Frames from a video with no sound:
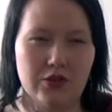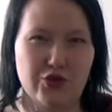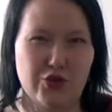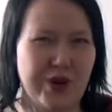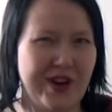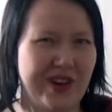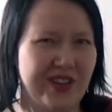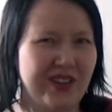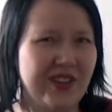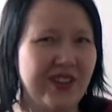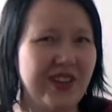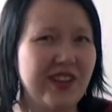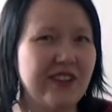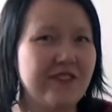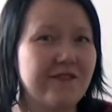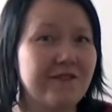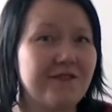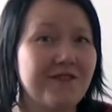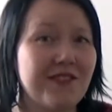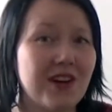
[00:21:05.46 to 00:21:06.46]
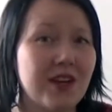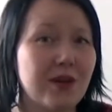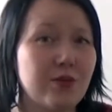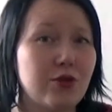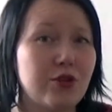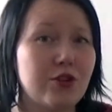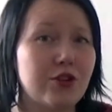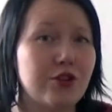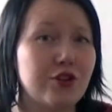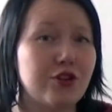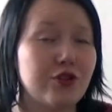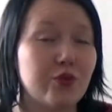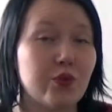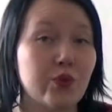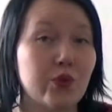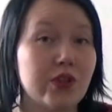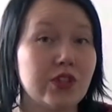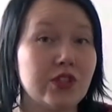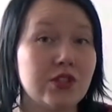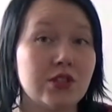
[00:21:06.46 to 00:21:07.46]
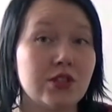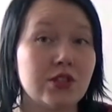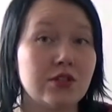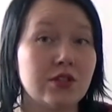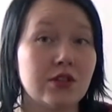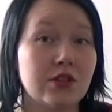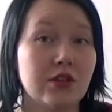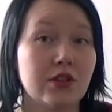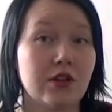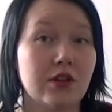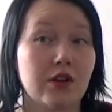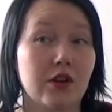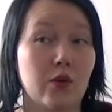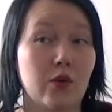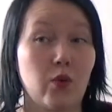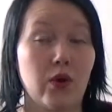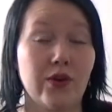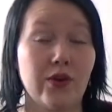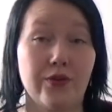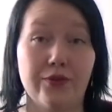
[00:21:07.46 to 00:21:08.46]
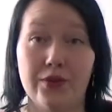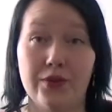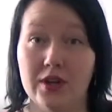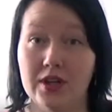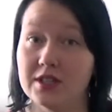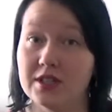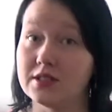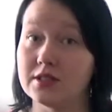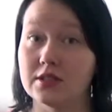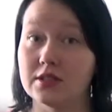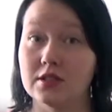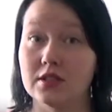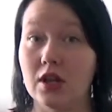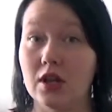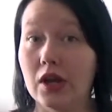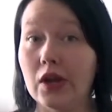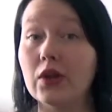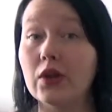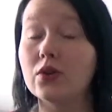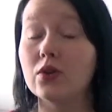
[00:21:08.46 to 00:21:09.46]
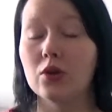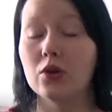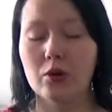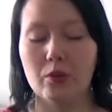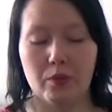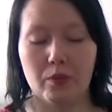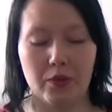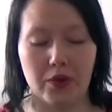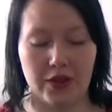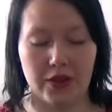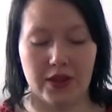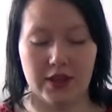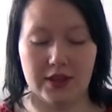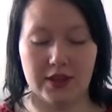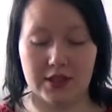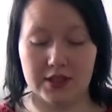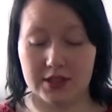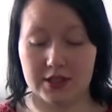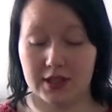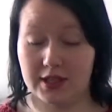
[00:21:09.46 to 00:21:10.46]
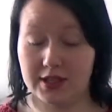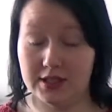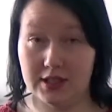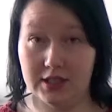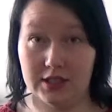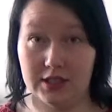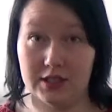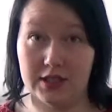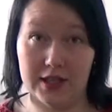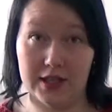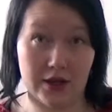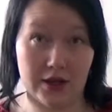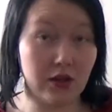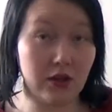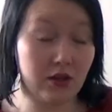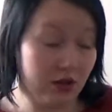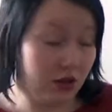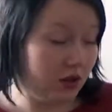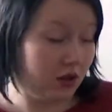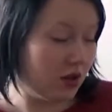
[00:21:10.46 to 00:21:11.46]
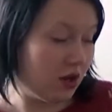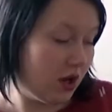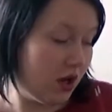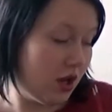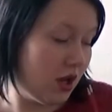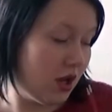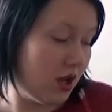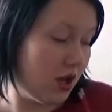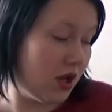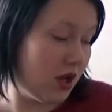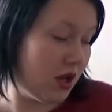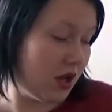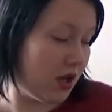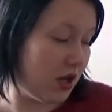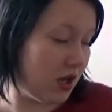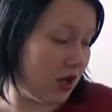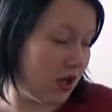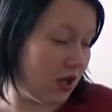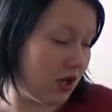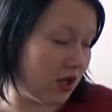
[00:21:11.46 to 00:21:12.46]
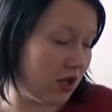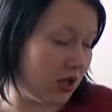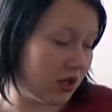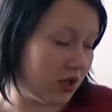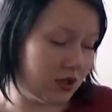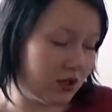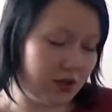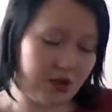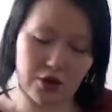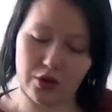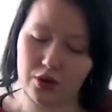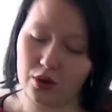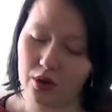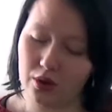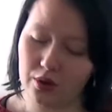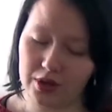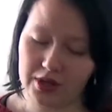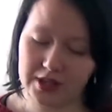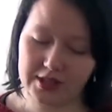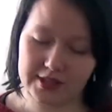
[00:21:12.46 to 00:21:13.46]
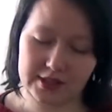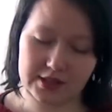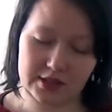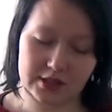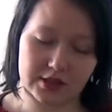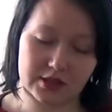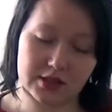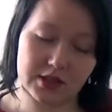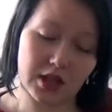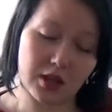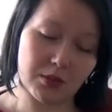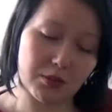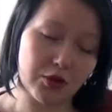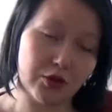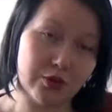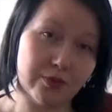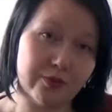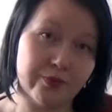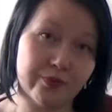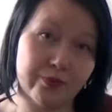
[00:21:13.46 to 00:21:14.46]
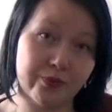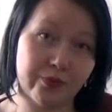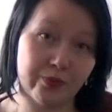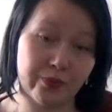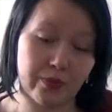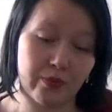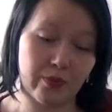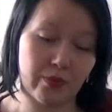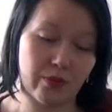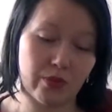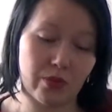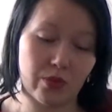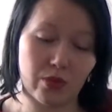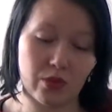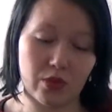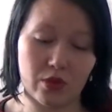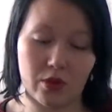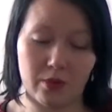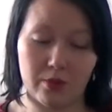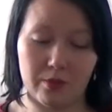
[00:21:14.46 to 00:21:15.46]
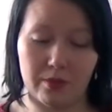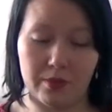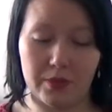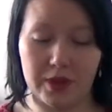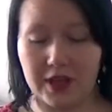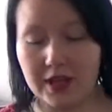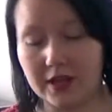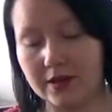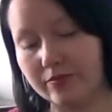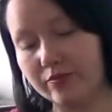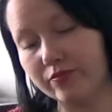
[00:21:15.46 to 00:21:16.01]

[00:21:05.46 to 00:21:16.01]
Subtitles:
strengthening fiber, which quite often is nylon, but in this case it's nettle. And the color is salmon pink,